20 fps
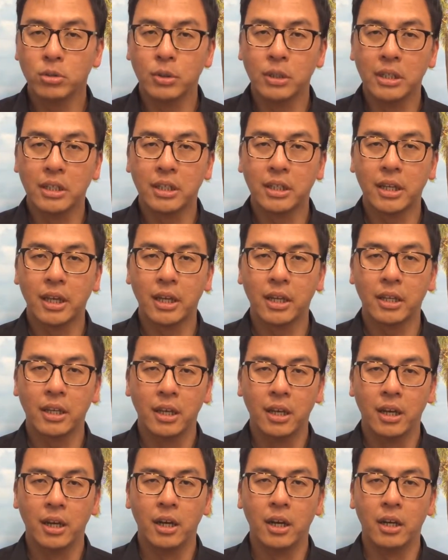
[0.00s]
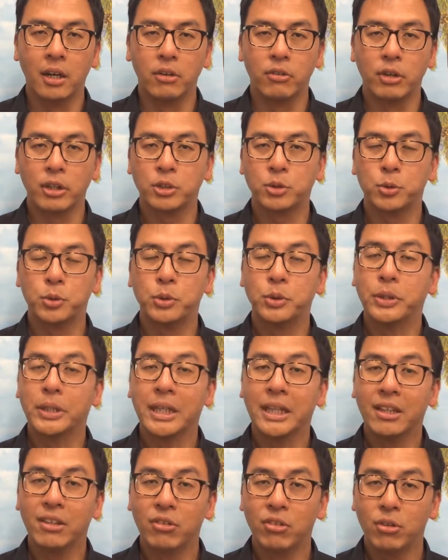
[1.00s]
to indicate
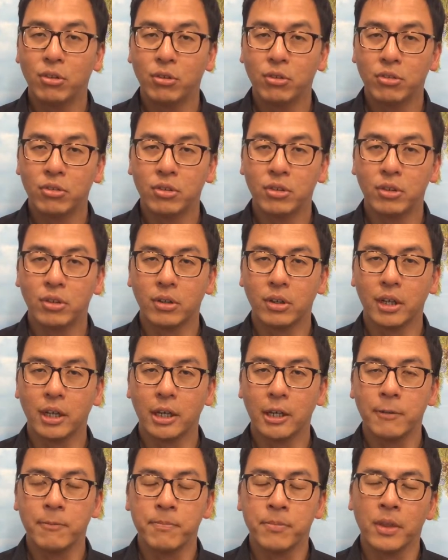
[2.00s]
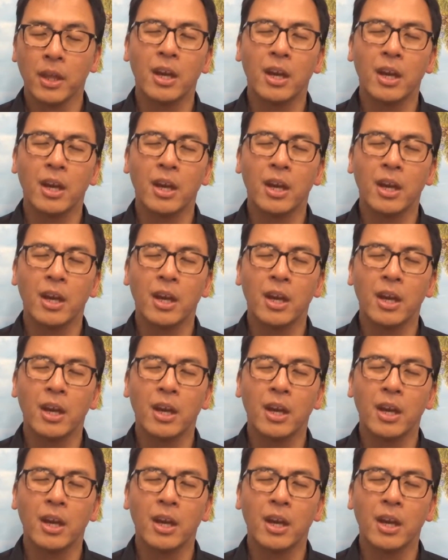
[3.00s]
respiratory issues, okay.